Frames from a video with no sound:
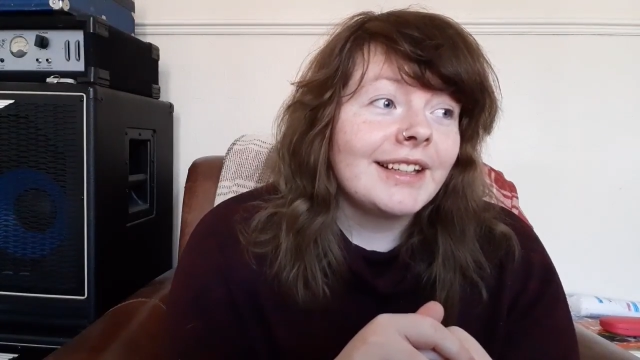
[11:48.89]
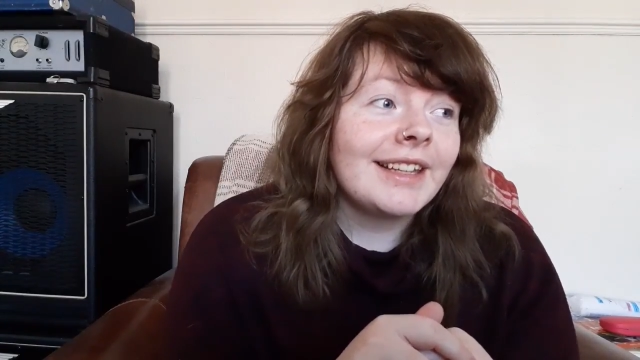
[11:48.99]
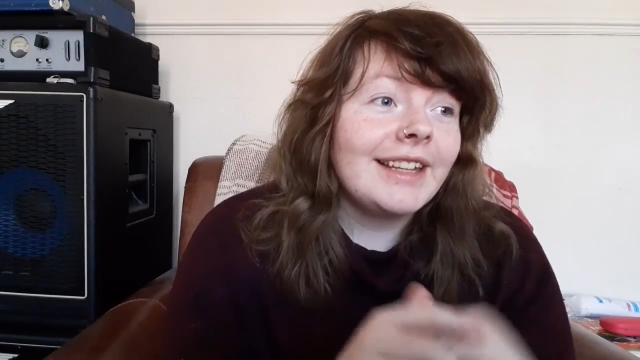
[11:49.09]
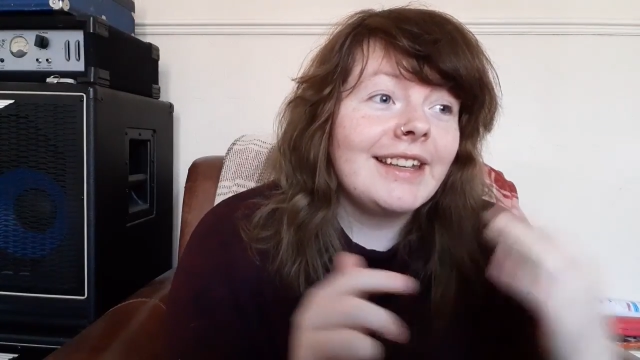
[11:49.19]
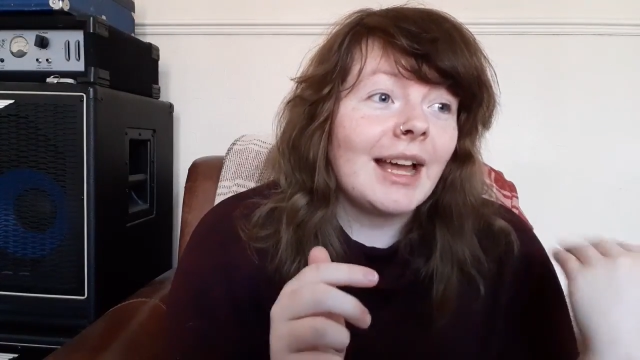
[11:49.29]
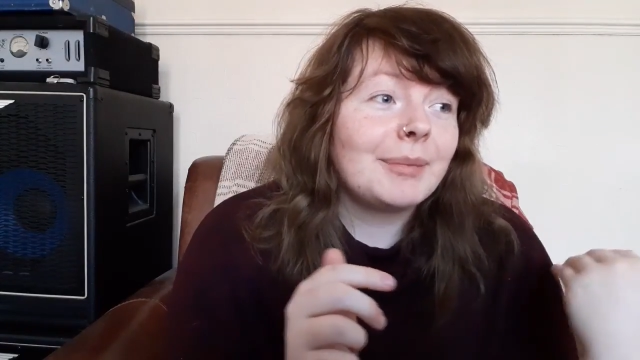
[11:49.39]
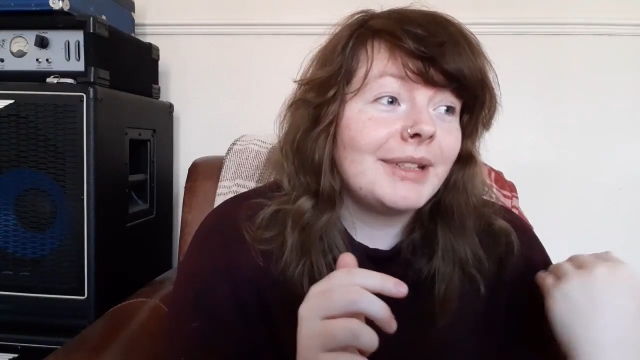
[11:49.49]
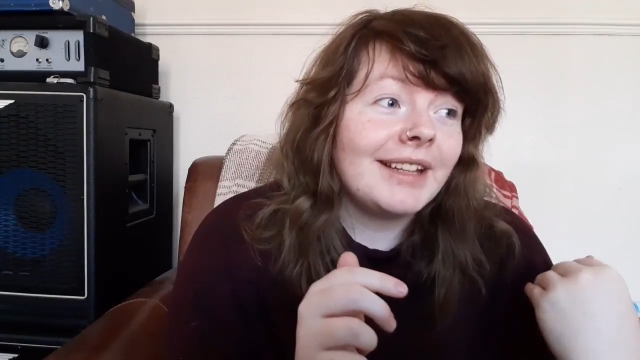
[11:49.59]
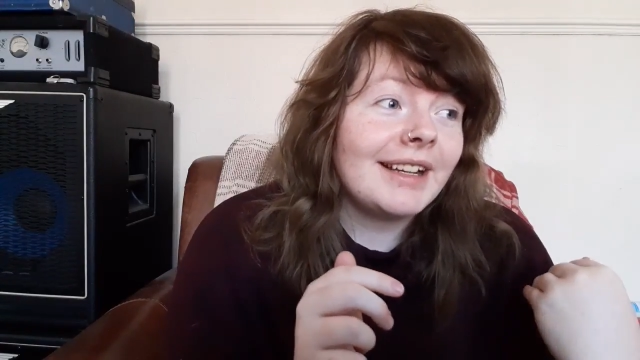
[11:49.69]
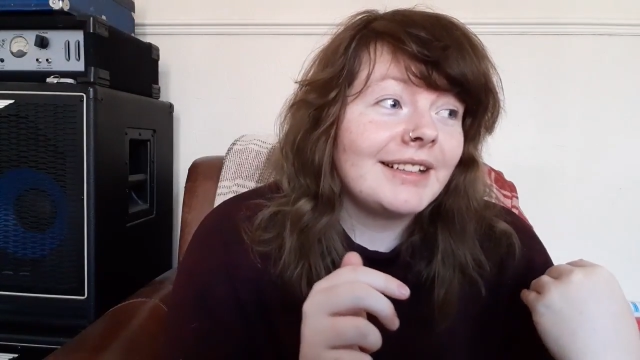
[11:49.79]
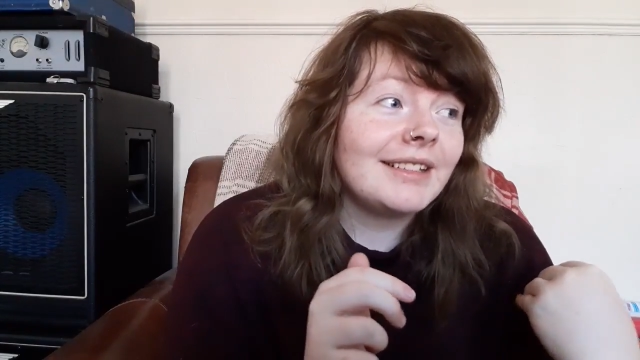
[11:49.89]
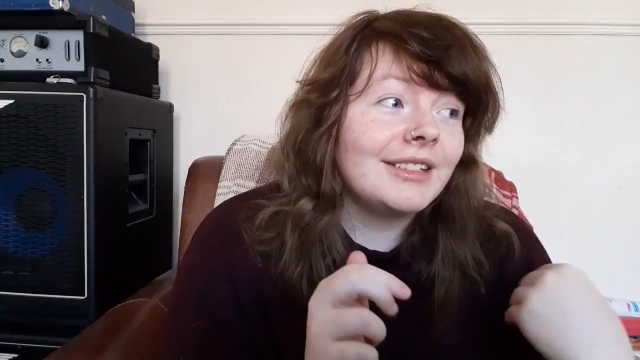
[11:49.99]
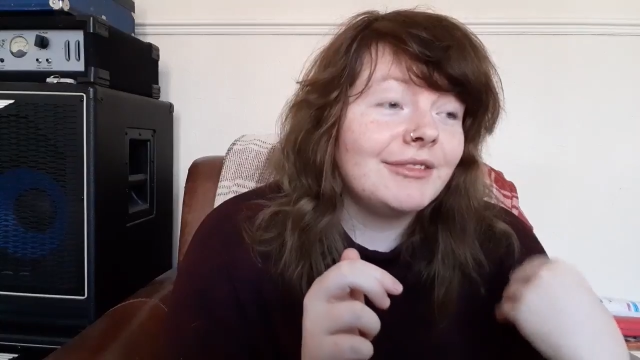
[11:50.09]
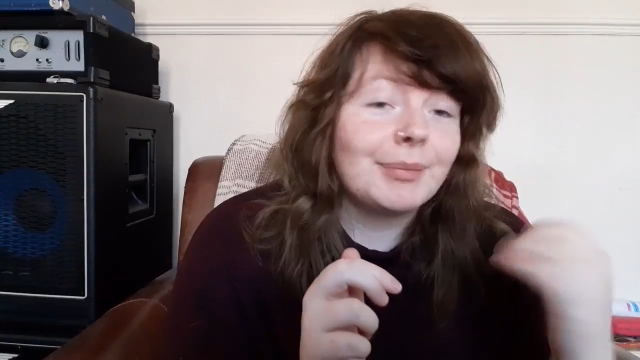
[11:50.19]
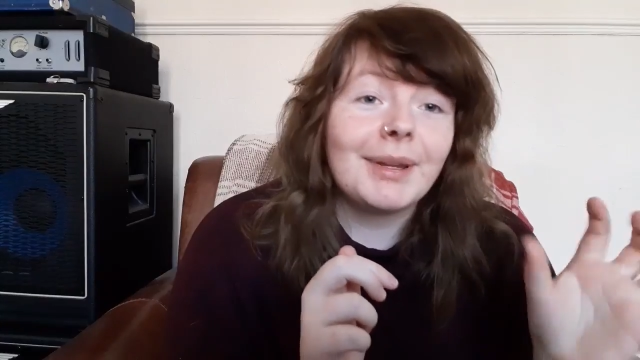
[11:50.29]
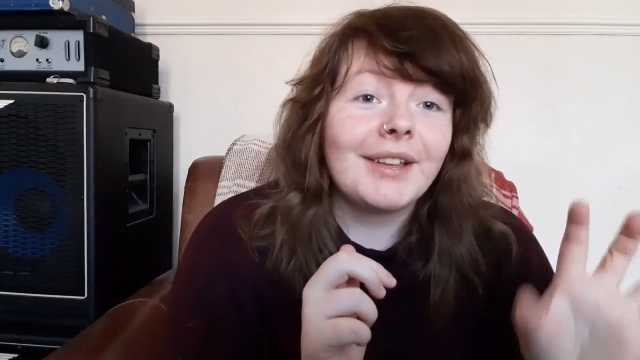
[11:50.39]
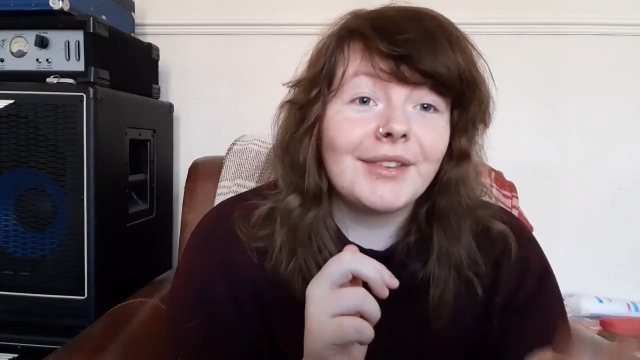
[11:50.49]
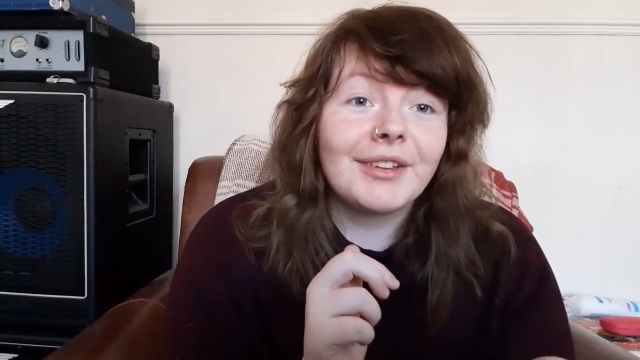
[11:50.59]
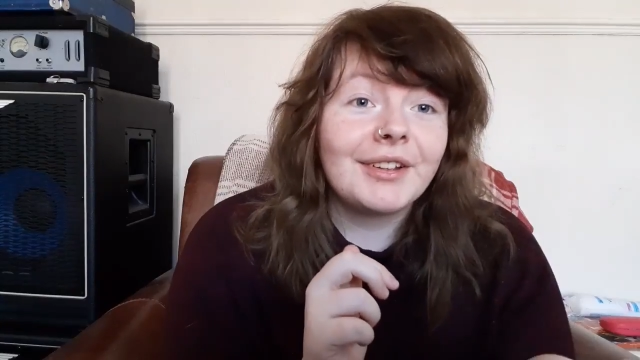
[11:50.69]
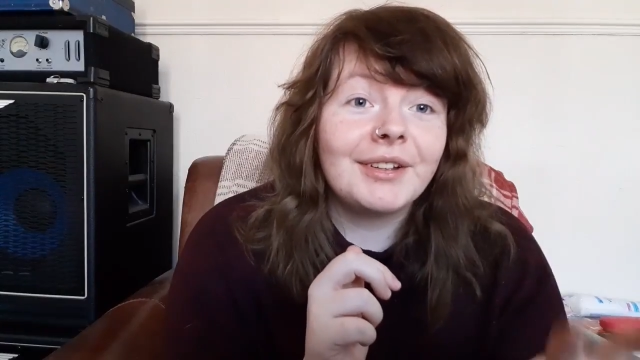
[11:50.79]
kidnap Adele,
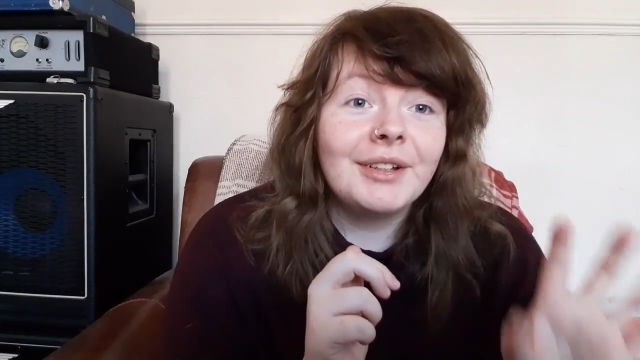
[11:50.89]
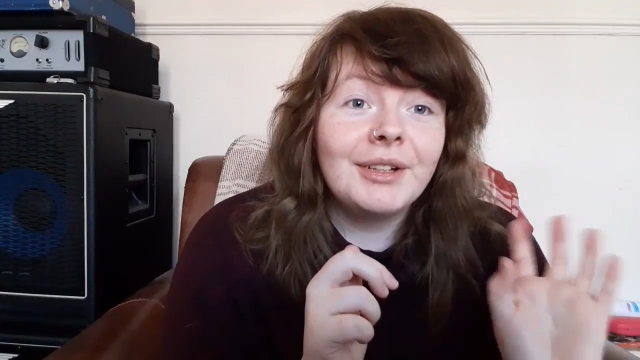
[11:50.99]
replace her